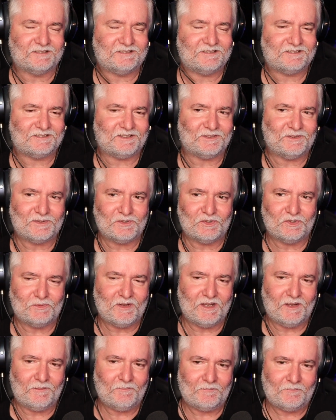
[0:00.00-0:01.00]
It's so good,
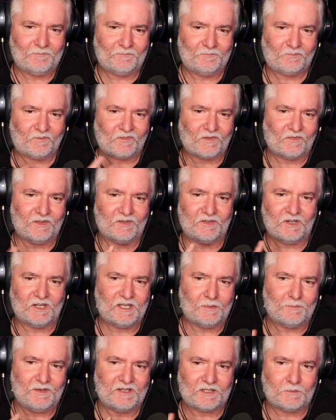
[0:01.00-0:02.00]
man. The
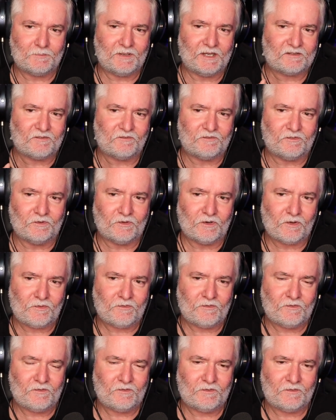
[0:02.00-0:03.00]
dynamic, the back and
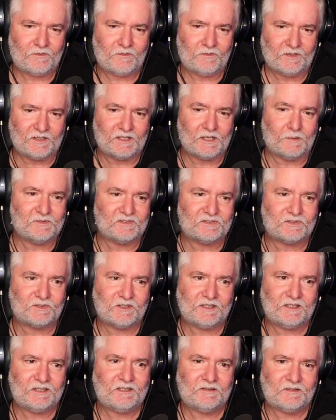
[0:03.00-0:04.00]
forth, the
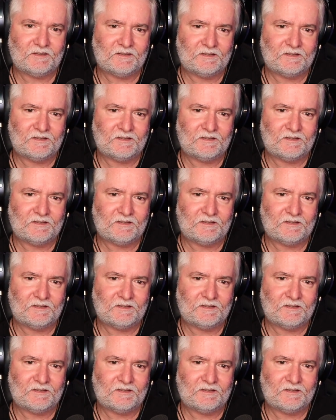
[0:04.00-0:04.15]
chemistry.